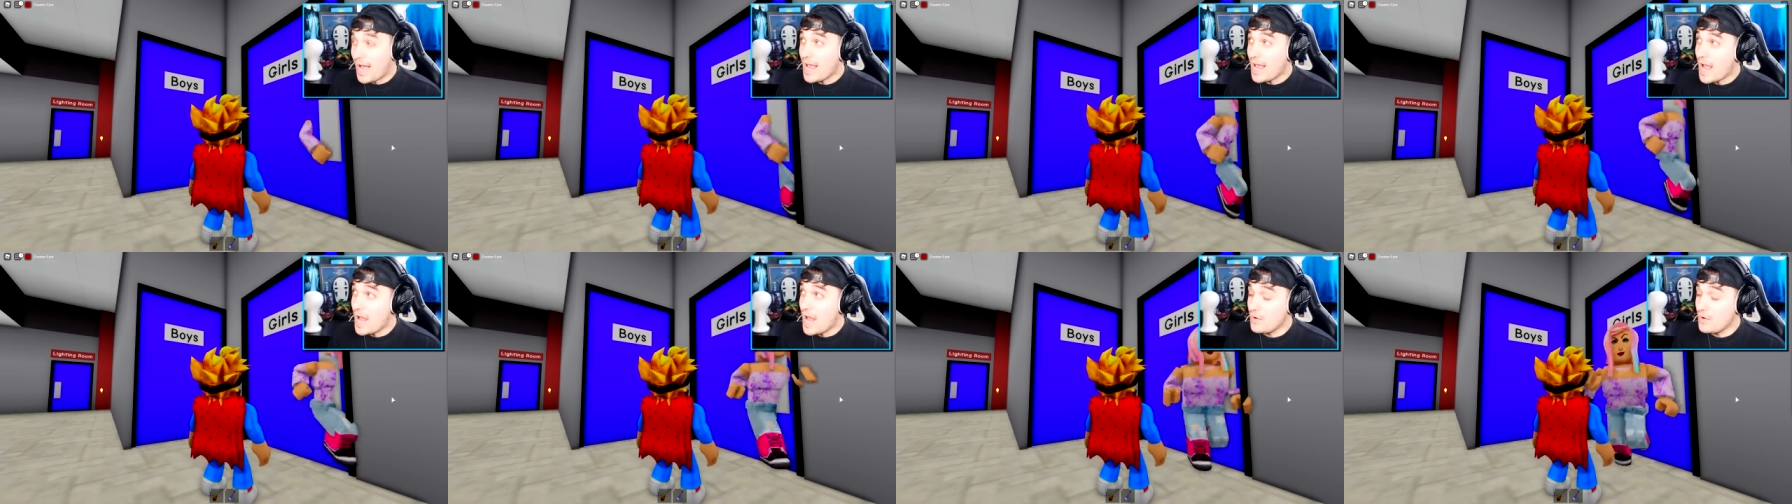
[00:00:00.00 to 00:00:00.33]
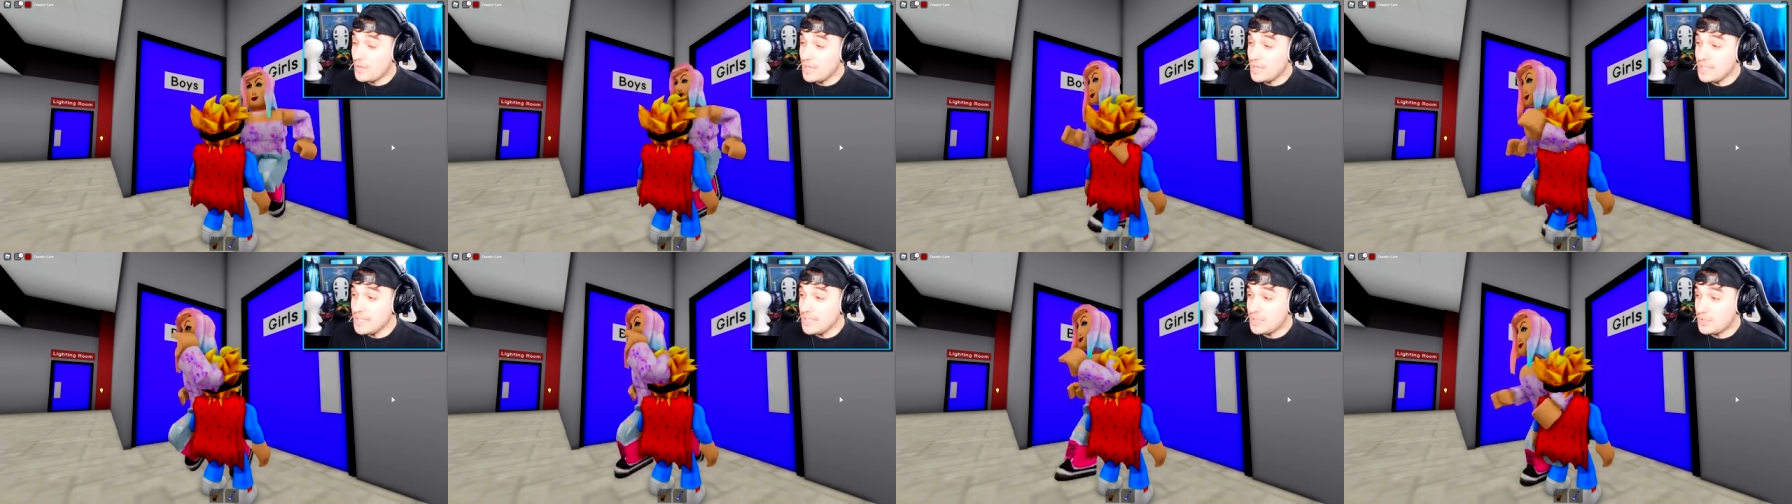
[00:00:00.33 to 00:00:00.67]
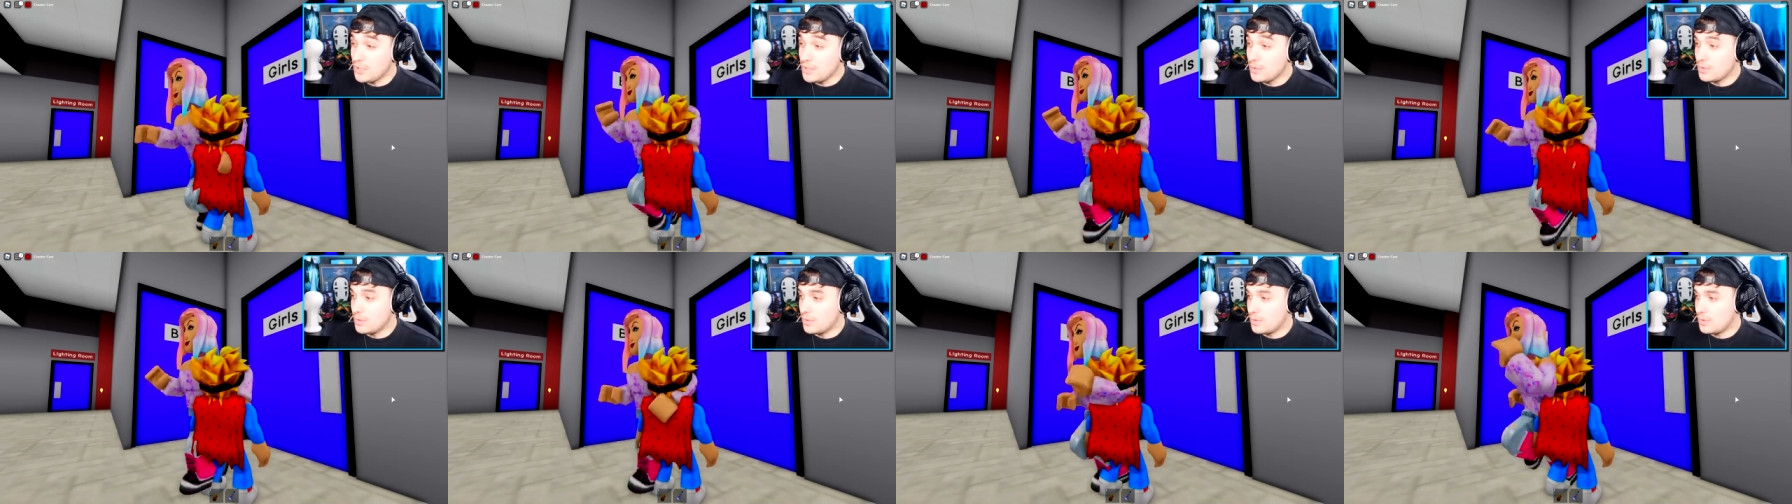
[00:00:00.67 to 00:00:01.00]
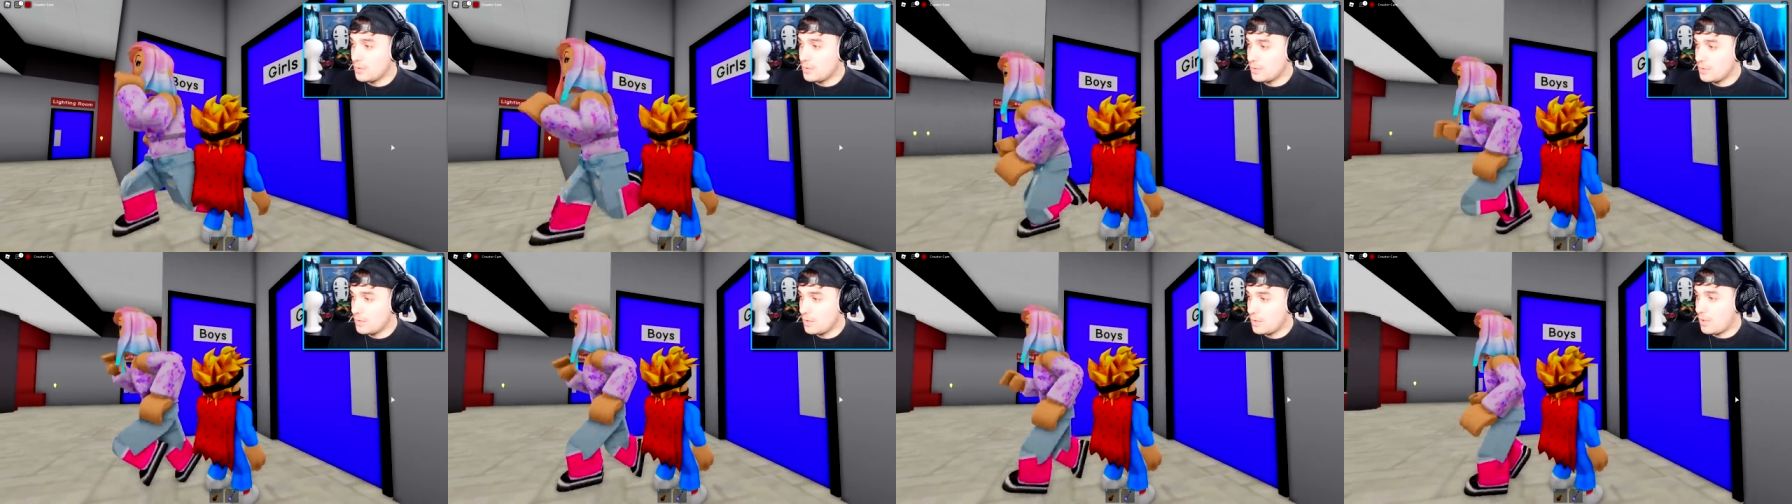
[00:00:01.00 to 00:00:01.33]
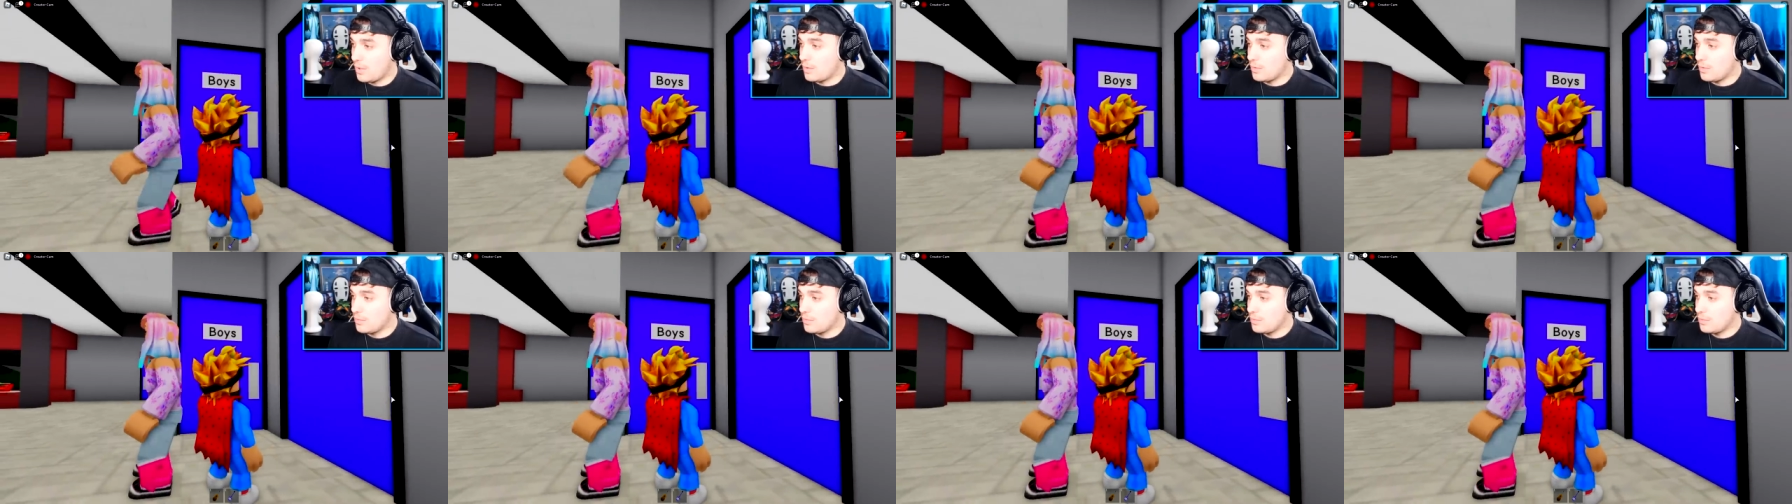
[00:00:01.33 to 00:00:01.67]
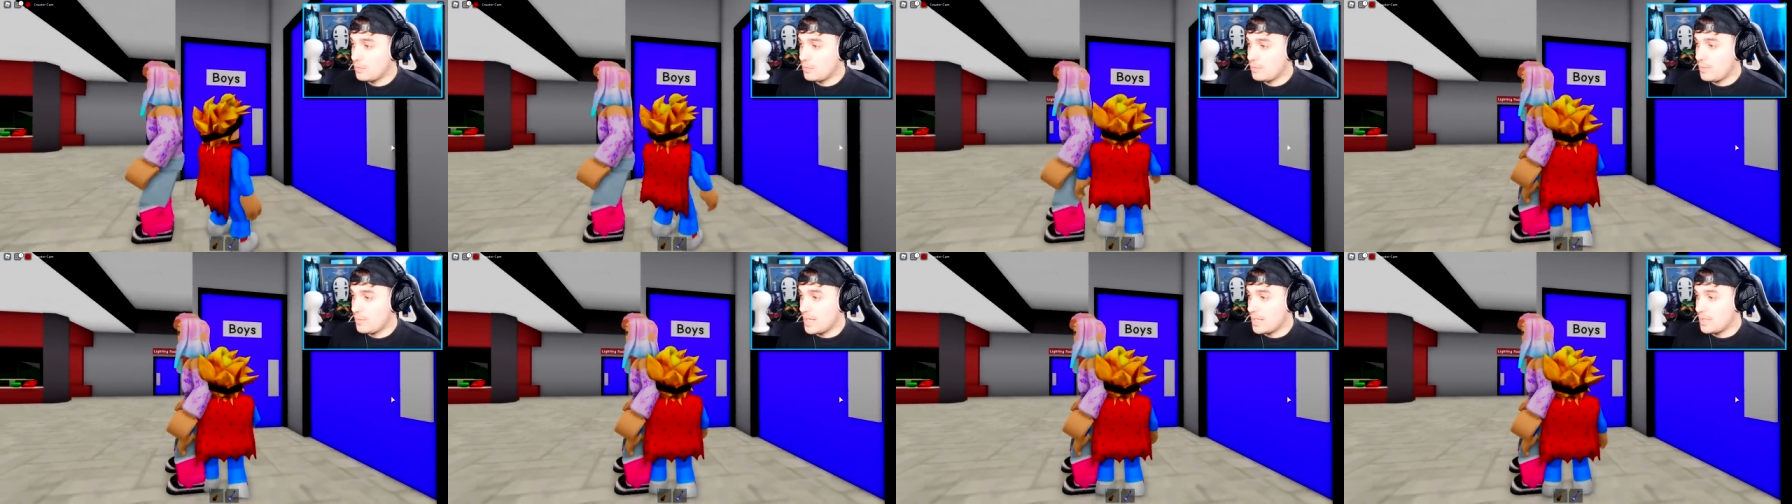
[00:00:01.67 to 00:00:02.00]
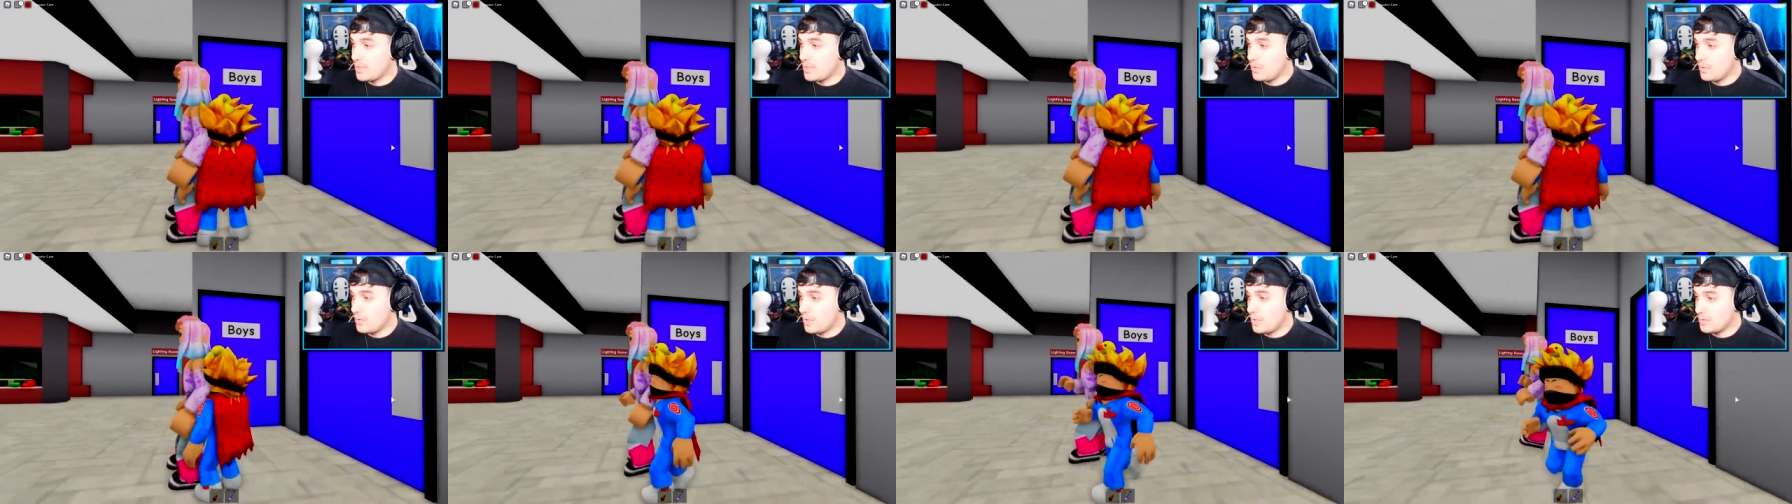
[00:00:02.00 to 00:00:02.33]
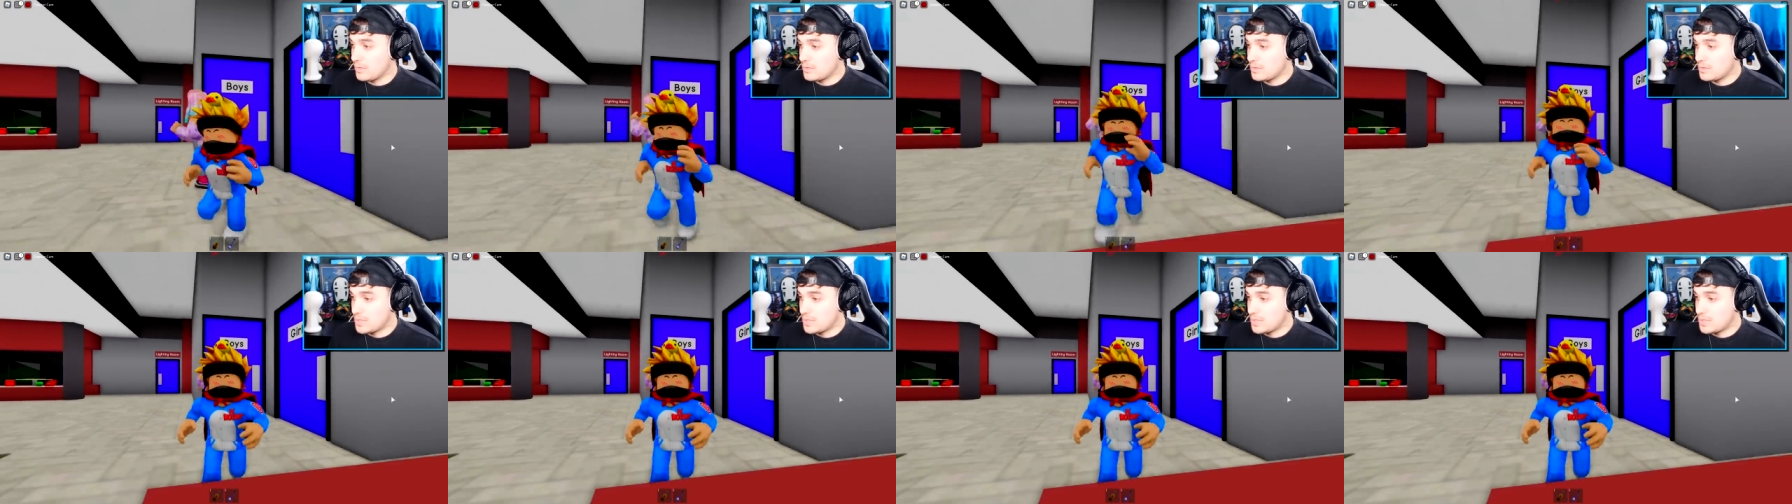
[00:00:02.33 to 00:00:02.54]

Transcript: I, I really do. Oh, wait, you're not